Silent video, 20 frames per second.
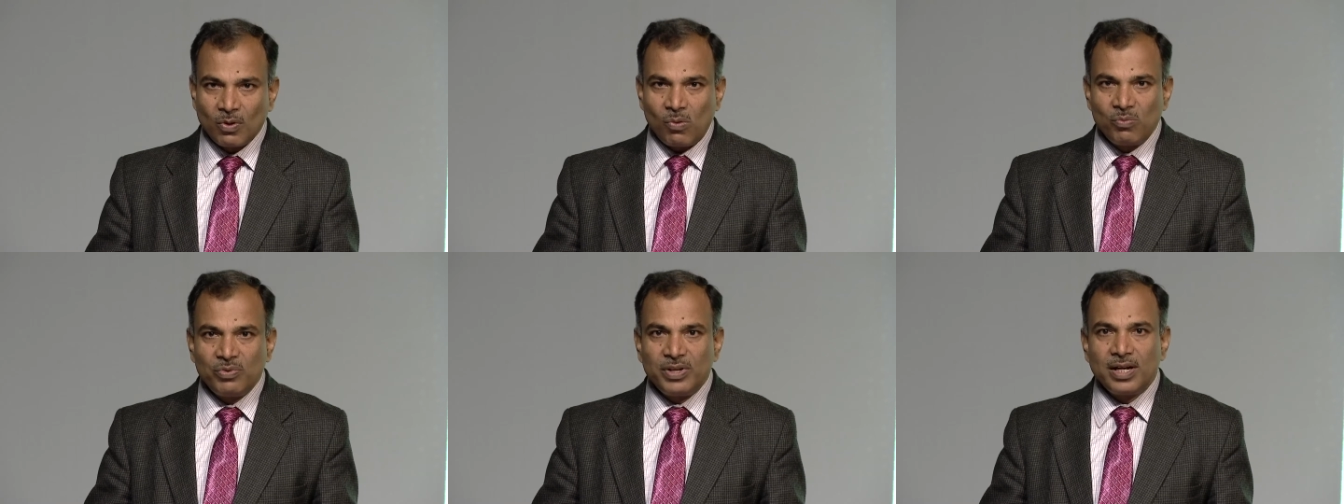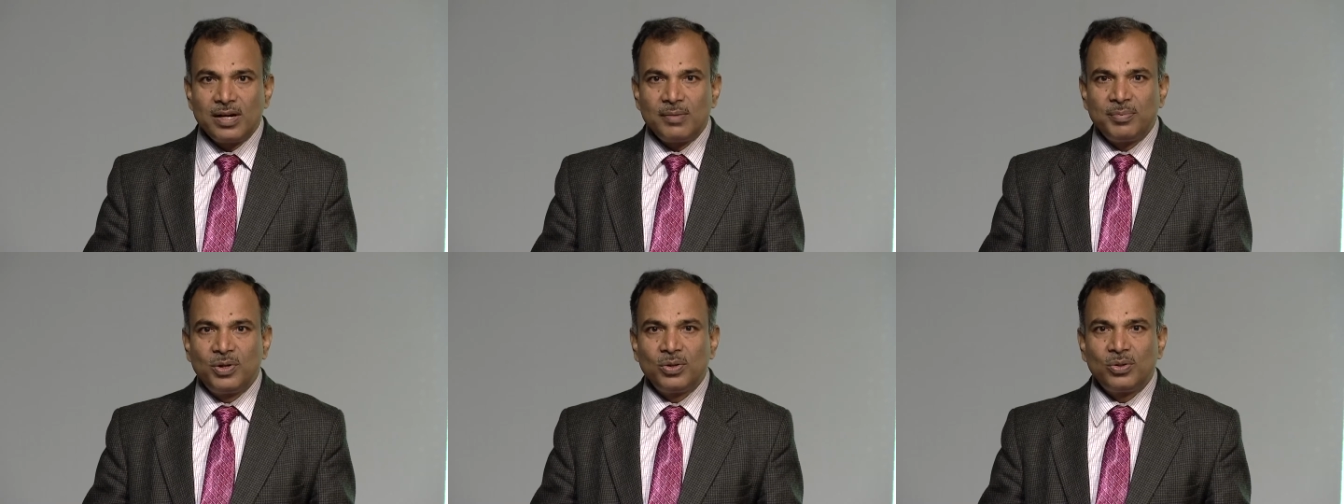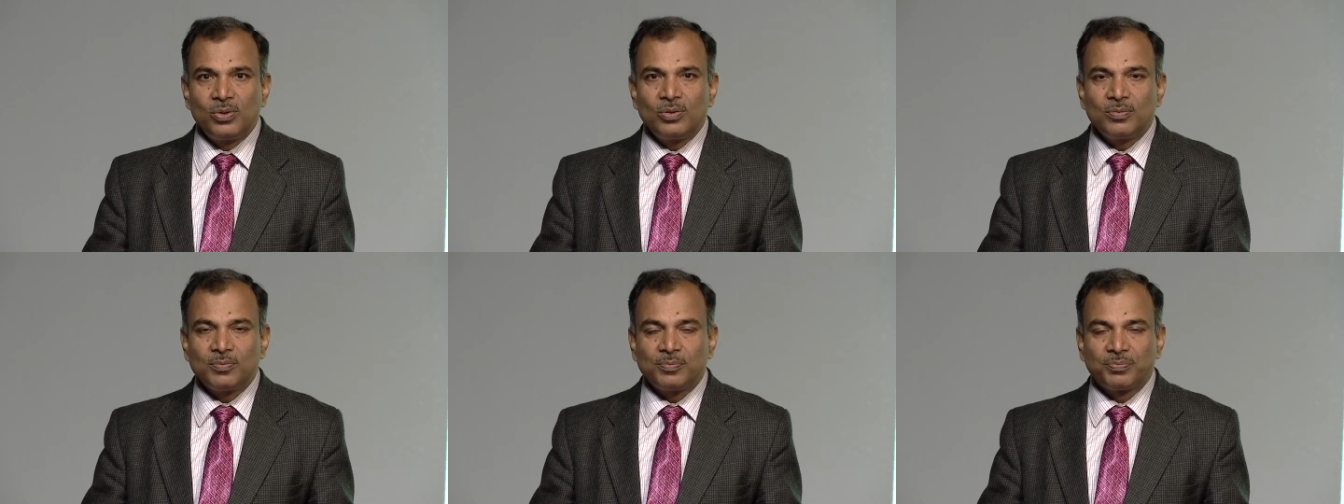we have
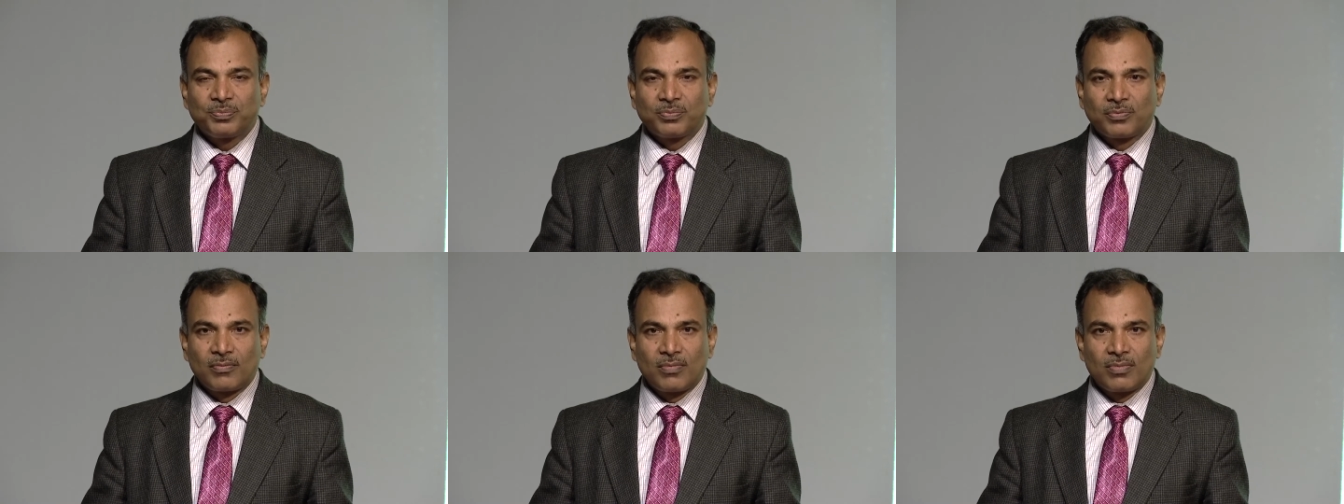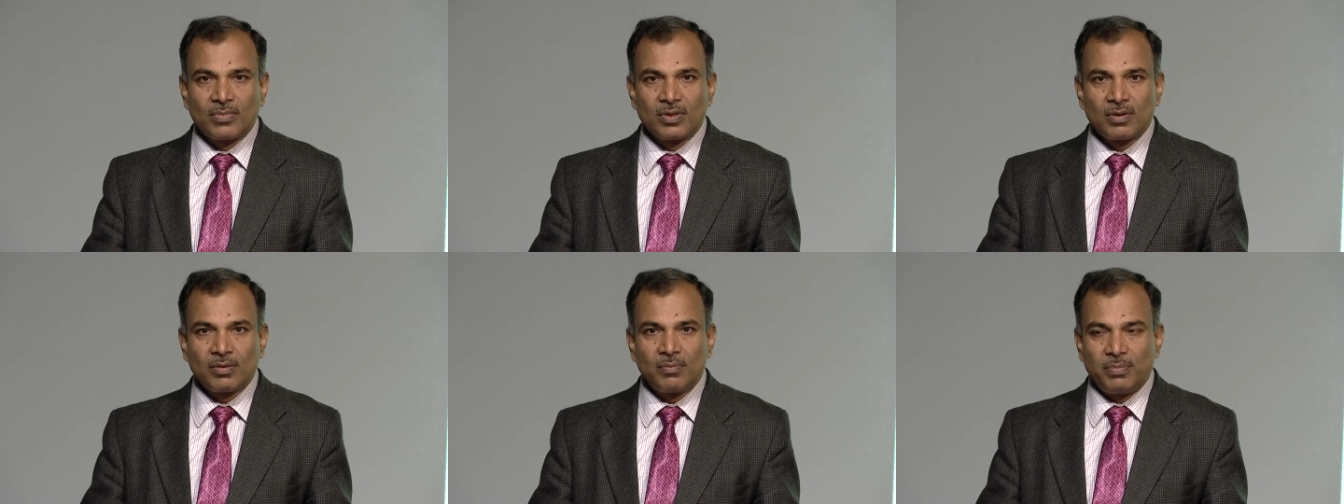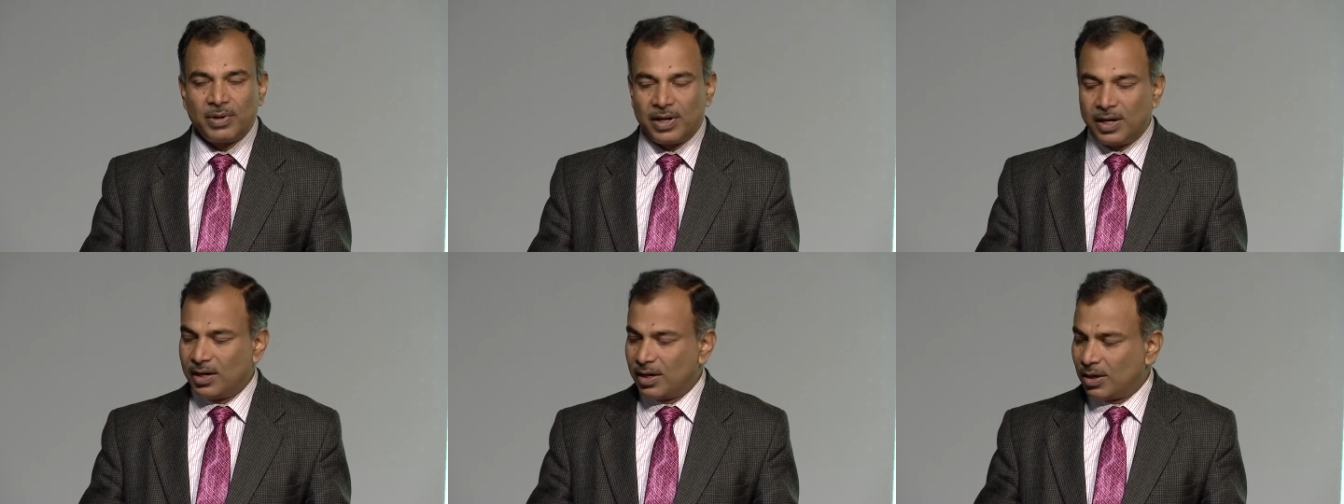to
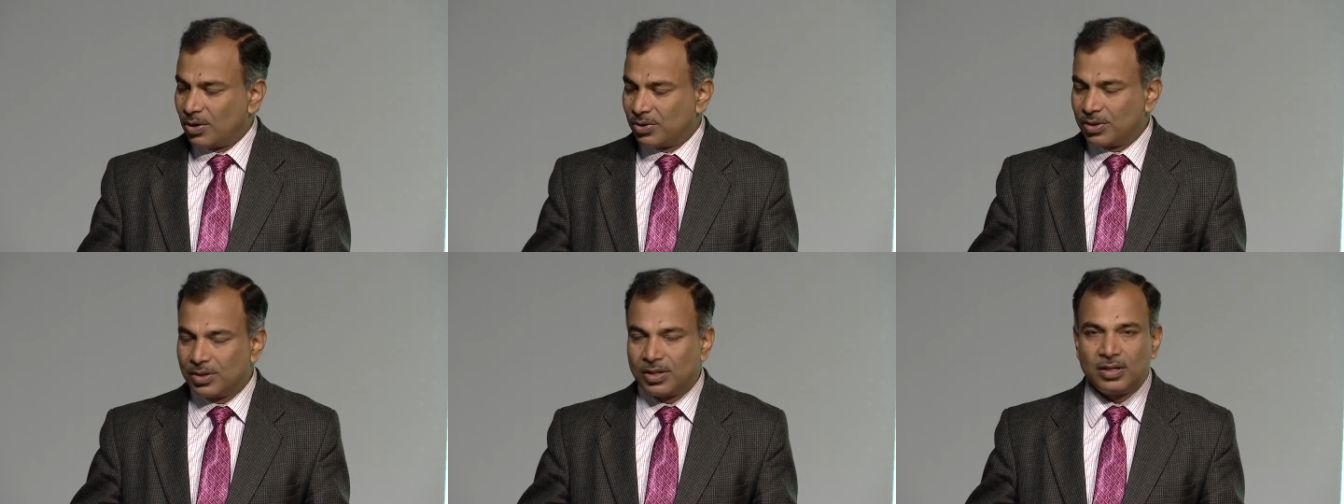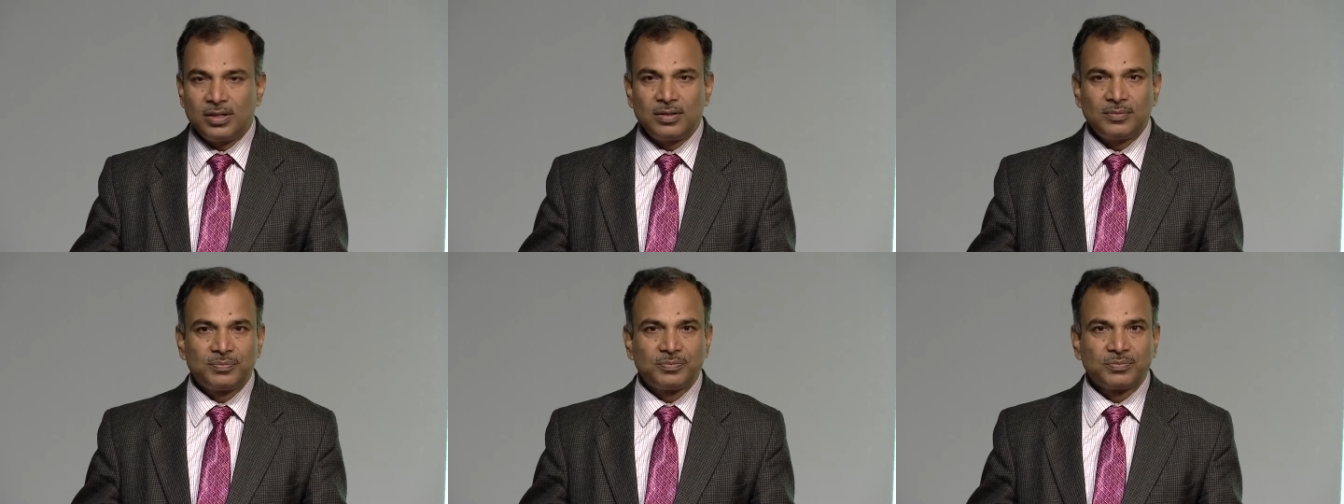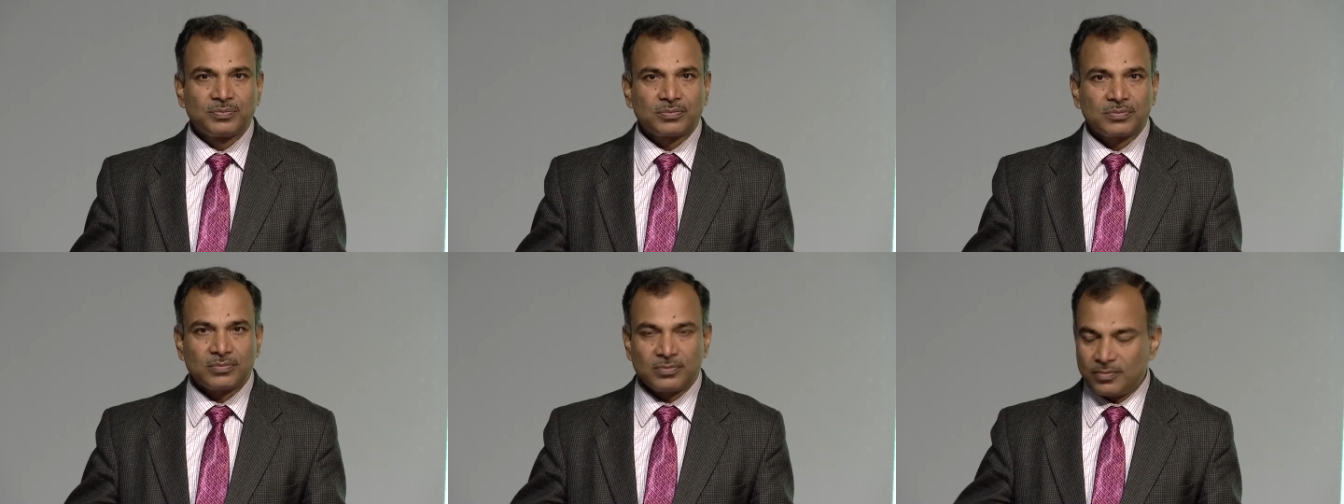find out the
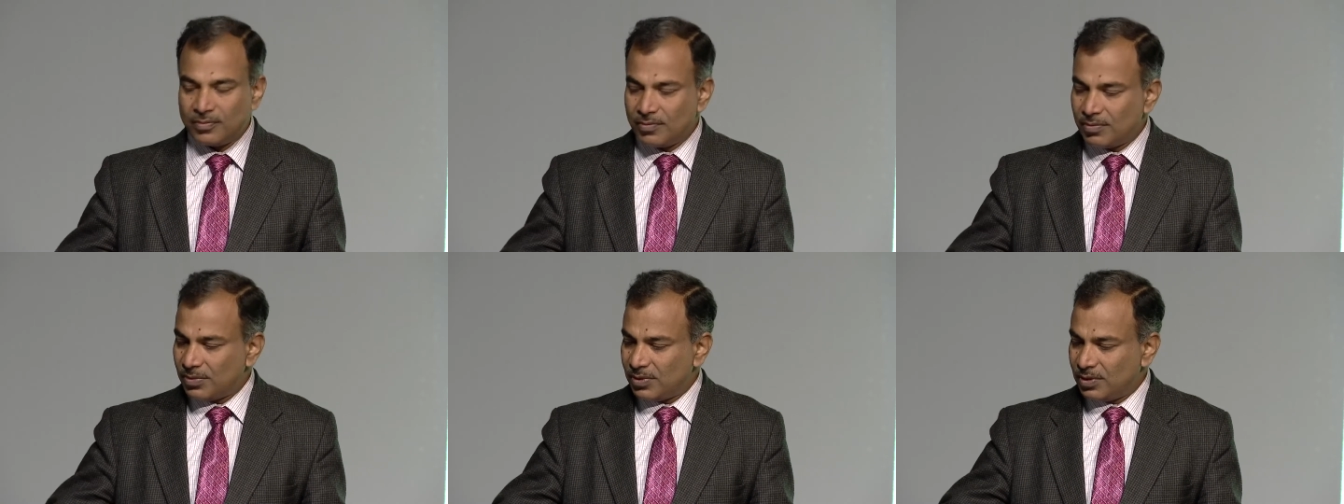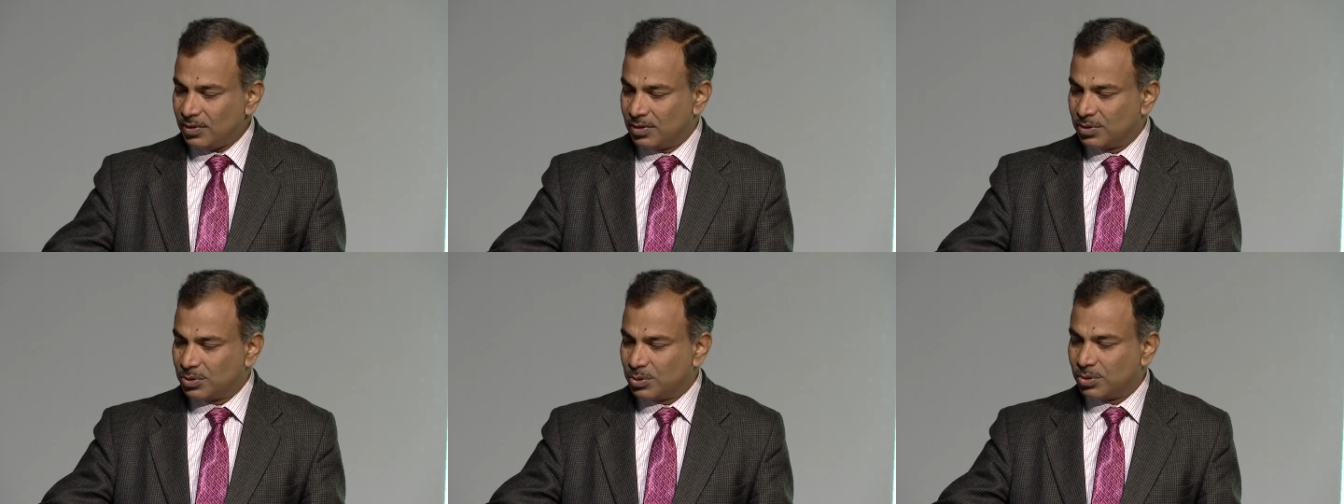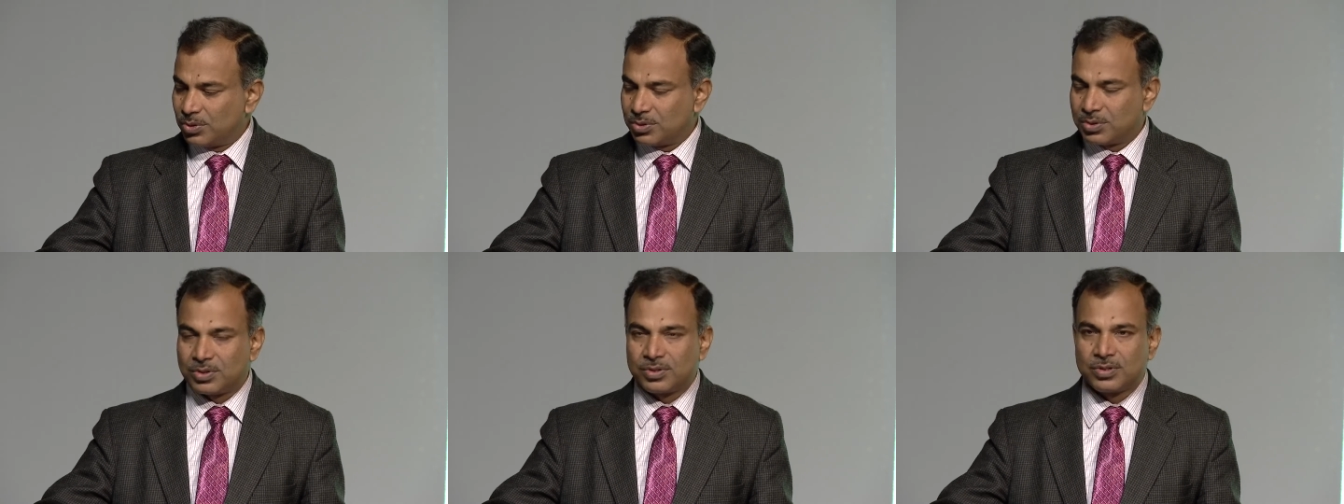
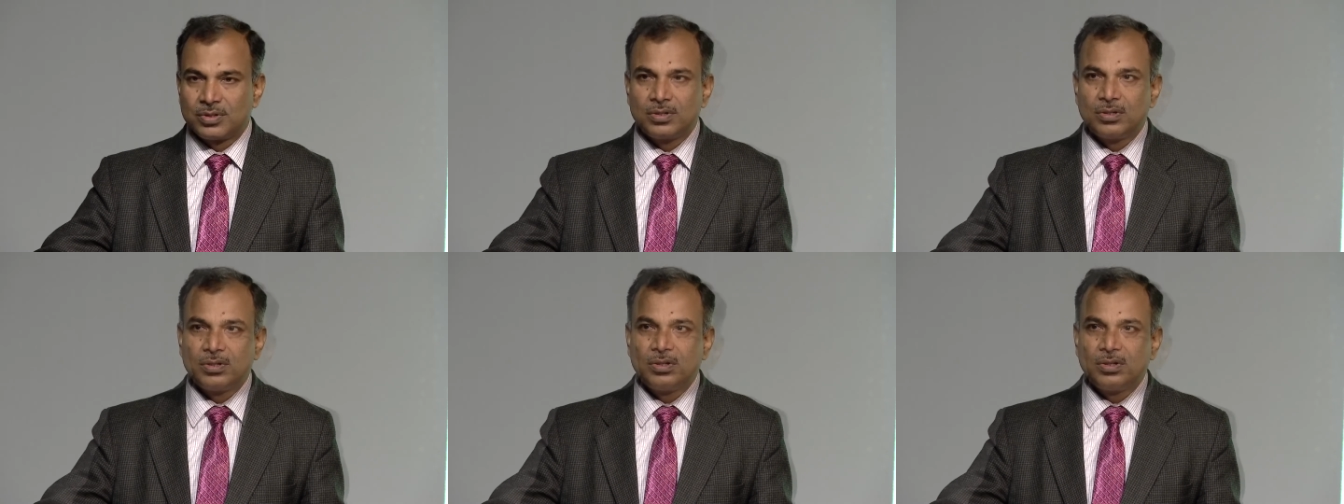source.